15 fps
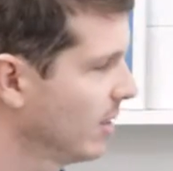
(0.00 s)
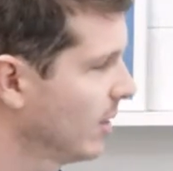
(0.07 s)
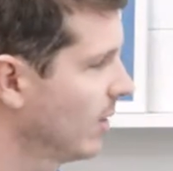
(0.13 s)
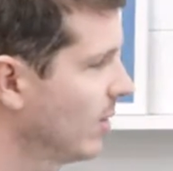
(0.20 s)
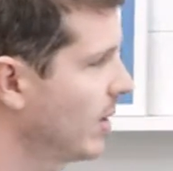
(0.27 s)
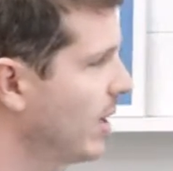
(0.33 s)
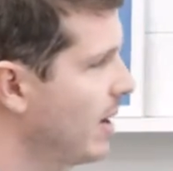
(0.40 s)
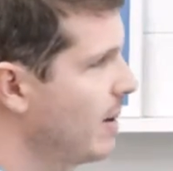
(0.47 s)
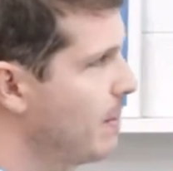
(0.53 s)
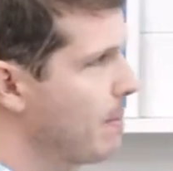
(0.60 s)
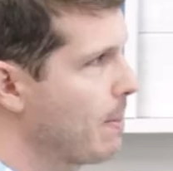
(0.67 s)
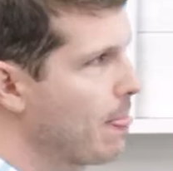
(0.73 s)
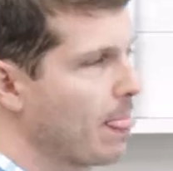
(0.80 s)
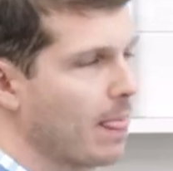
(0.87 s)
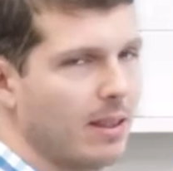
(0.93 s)
Okay?
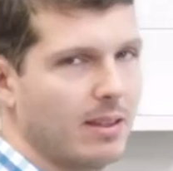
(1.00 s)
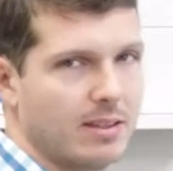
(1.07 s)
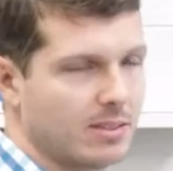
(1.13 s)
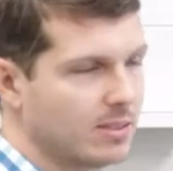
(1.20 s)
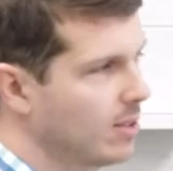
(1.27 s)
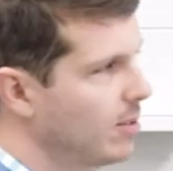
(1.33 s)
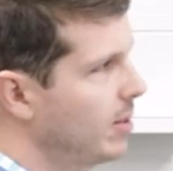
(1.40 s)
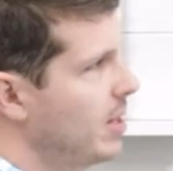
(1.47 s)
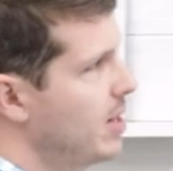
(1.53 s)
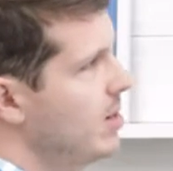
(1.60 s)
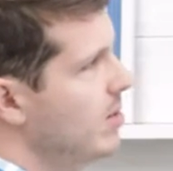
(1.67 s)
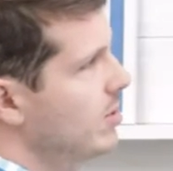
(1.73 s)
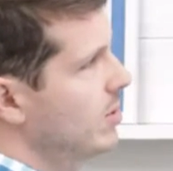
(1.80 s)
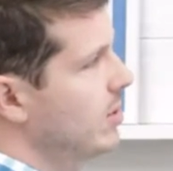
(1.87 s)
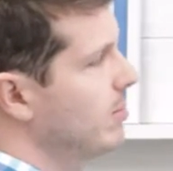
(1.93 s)
So
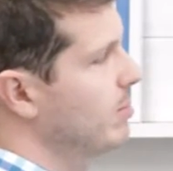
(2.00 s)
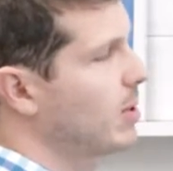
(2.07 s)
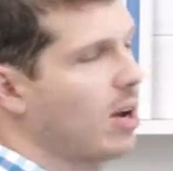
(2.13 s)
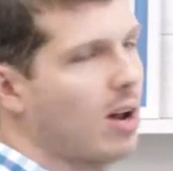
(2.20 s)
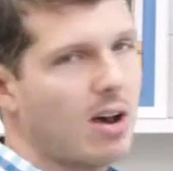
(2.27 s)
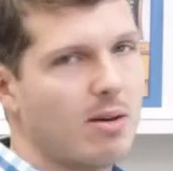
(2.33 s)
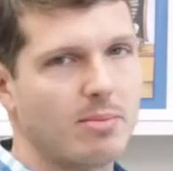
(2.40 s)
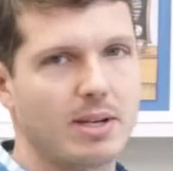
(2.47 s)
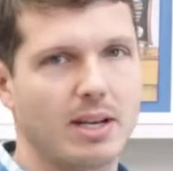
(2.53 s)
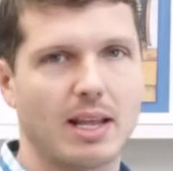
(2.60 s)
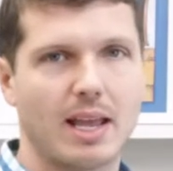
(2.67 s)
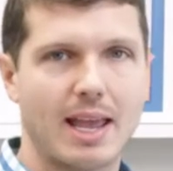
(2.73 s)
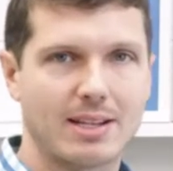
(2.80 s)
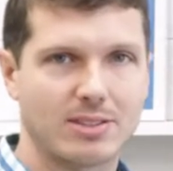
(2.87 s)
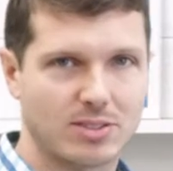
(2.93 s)
here's some common
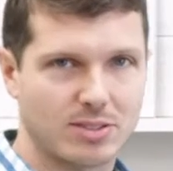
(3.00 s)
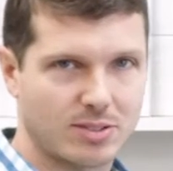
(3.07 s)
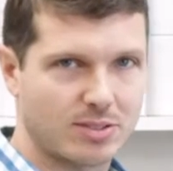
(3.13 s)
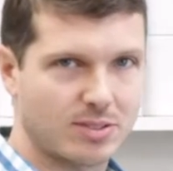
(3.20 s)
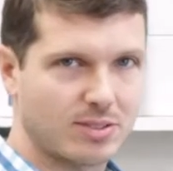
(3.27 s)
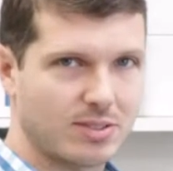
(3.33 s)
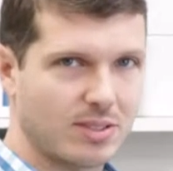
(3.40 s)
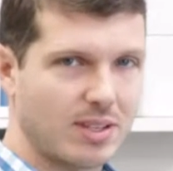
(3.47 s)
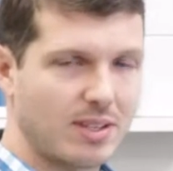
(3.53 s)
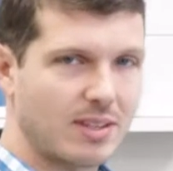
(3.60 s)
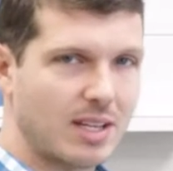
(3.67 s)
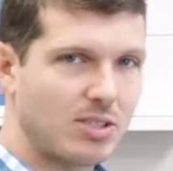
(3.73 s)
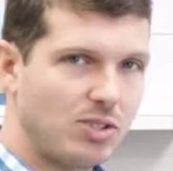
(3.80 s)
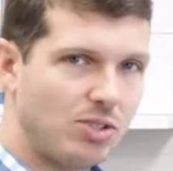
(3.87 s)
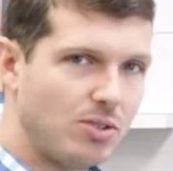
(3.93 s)
answers
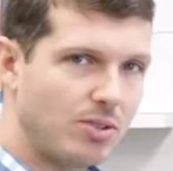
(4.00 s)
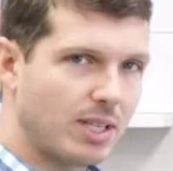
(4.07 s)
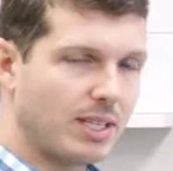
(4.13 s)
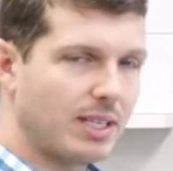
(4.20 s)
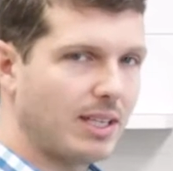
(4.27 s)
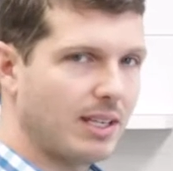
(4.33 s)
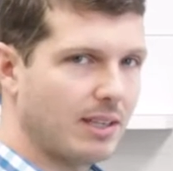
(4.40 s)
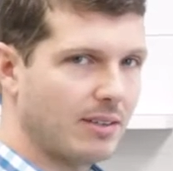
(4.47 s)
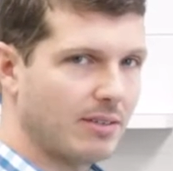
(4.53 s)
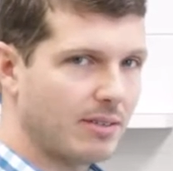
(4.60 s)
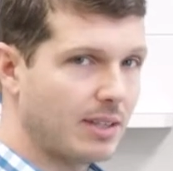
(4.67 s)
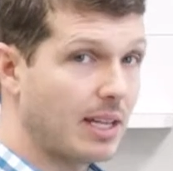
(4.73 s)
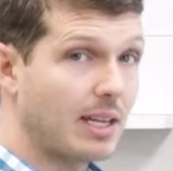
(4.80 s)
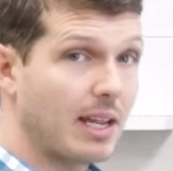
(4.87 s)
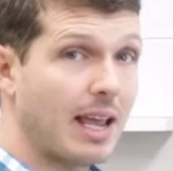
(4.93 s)
that you can give
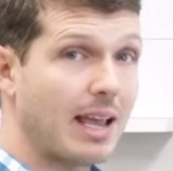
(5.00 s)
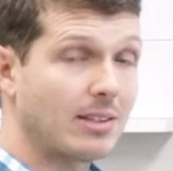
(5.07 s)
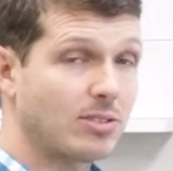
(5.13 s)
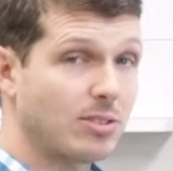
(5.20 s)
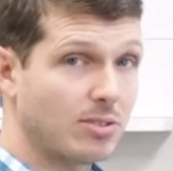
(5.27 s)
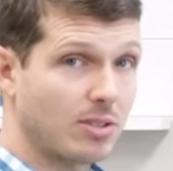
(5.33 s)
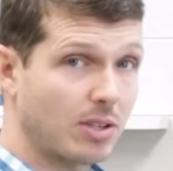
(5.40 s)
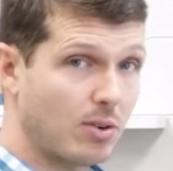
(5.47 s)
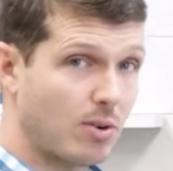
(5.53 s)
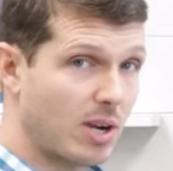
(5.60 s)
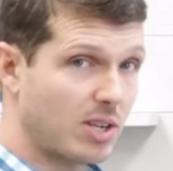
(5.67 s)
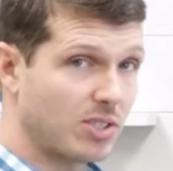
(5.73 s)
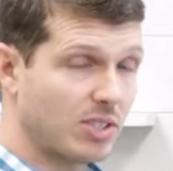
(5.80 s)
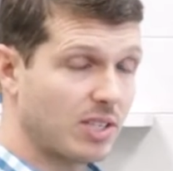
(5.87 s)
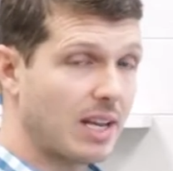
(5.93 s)
that answer the
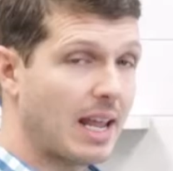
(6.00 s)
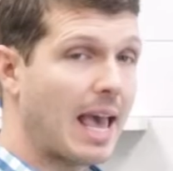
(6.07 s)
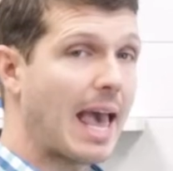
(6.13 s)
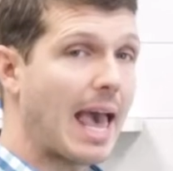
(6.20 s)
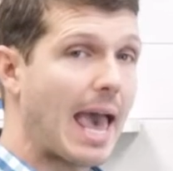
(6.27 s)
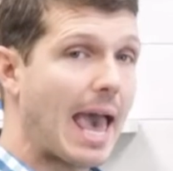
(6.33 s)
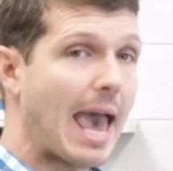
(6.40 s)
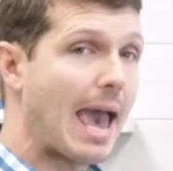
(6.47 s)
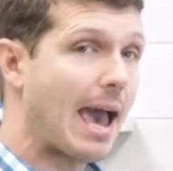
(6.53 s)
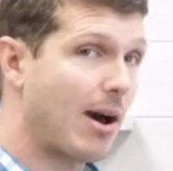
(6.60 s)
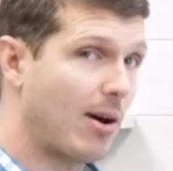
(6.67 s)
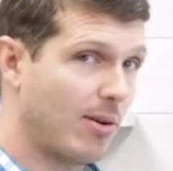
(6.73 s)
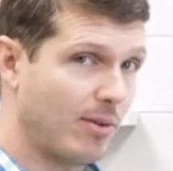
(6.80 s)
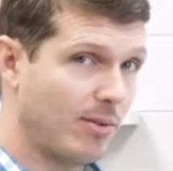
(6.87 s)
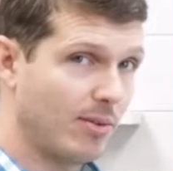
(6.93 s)
question,
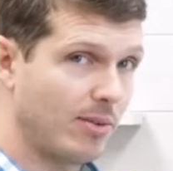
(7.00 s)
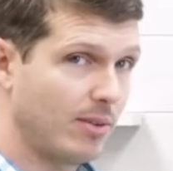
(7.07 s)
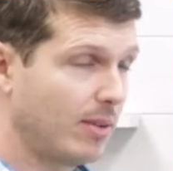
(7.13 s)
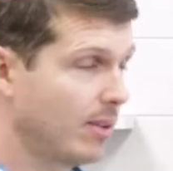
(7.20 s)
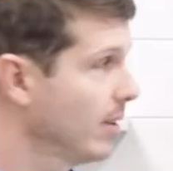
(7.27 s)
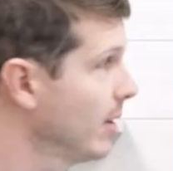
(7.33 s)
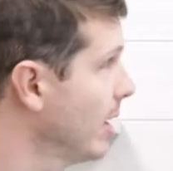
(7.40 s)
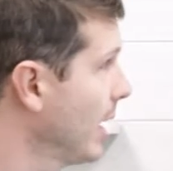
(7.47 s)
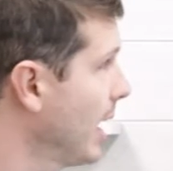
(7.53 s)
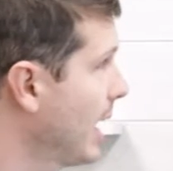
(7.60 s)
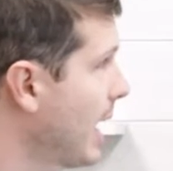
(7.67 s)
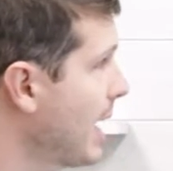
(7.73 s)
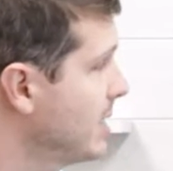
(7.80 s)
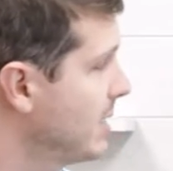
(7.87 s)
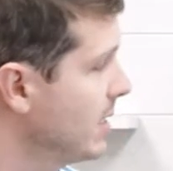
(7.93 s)
how? And
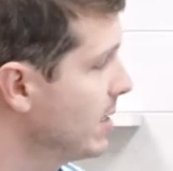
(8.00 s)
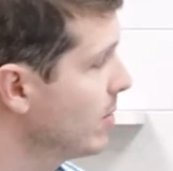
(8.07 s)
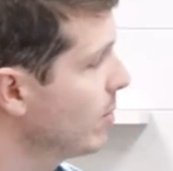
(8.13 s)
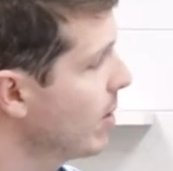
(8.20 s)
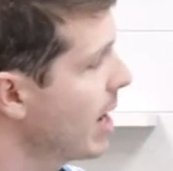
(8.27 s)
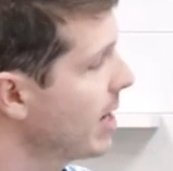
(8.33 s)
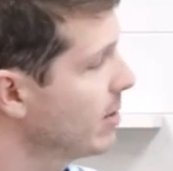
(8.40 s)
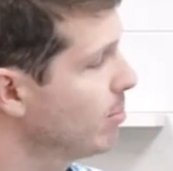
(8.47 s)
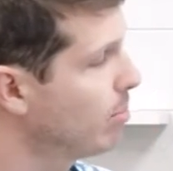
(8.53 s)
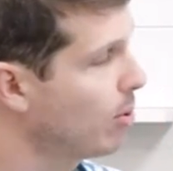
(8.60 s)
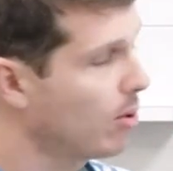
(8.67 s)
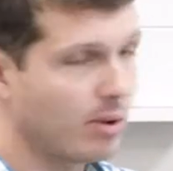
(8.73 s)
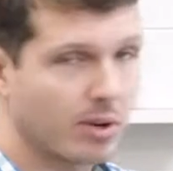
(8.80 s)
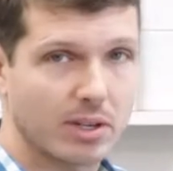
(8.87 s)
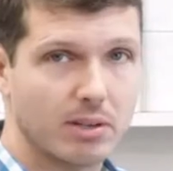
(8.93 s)
I didn't write
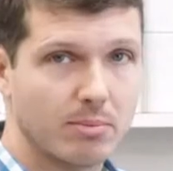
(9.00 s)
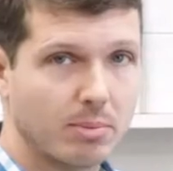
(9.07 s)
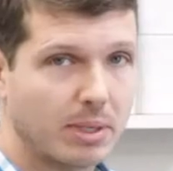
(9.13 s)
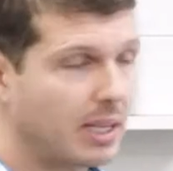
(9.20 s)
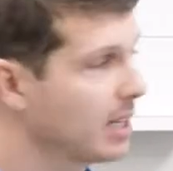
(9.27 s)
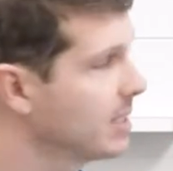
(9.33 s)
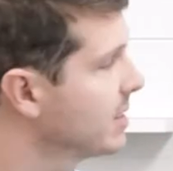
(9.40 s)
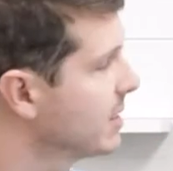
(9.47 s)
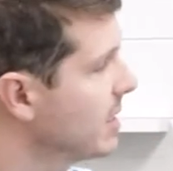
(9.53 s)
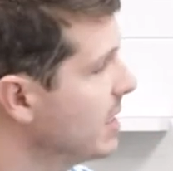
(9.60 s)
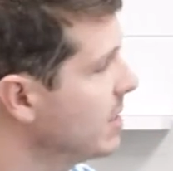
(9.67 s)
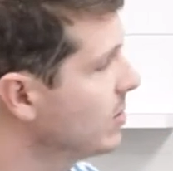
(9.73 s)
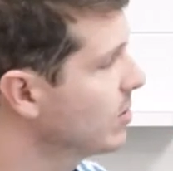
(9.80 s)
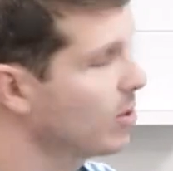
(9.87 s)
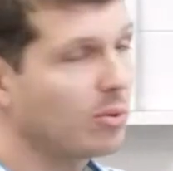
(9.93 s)
important because
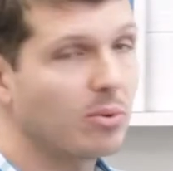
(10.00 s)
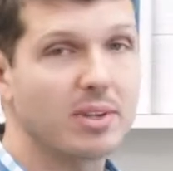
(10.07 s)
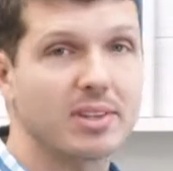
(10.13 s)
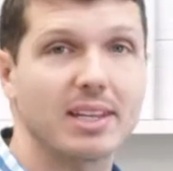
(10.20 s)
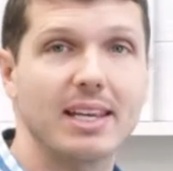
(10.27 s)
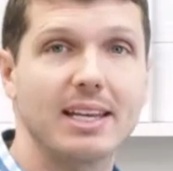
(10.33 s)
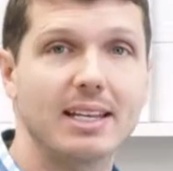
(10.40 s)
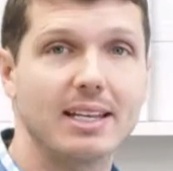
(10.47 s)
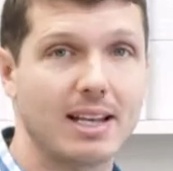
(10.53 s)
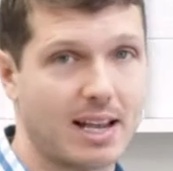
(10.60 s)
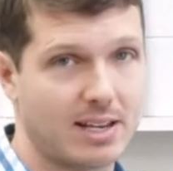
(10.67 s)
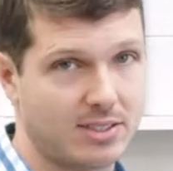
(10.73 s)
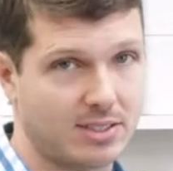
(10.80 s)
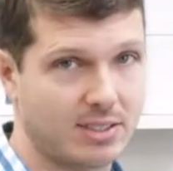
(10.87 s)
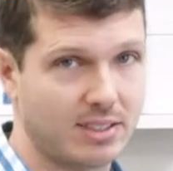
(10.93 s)
these go with any
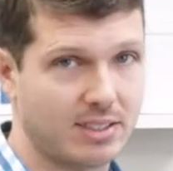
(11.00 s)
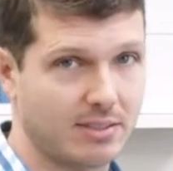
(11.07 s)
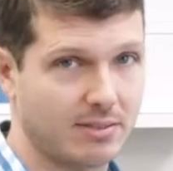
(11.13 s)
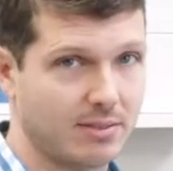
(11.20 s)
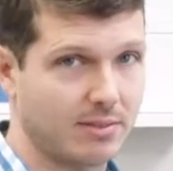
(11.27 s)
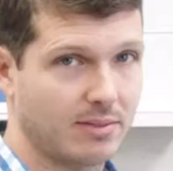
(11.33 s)
adjective.